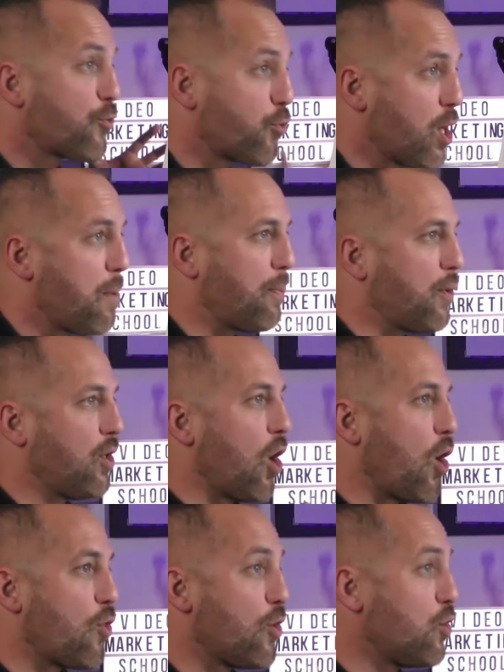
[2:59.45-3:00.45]

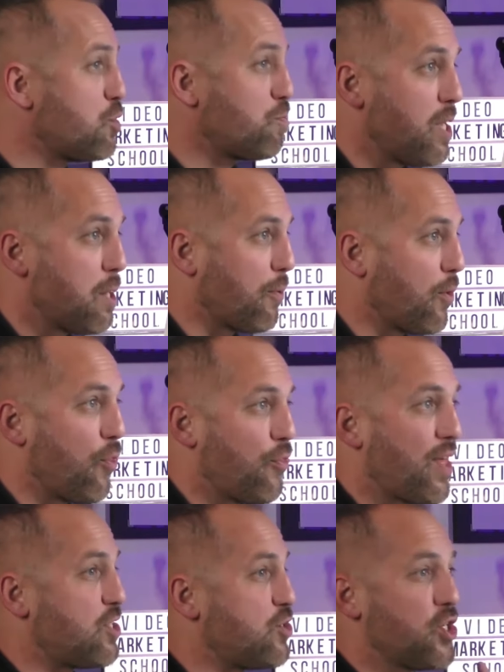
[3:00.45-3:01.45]
Freeple are those people that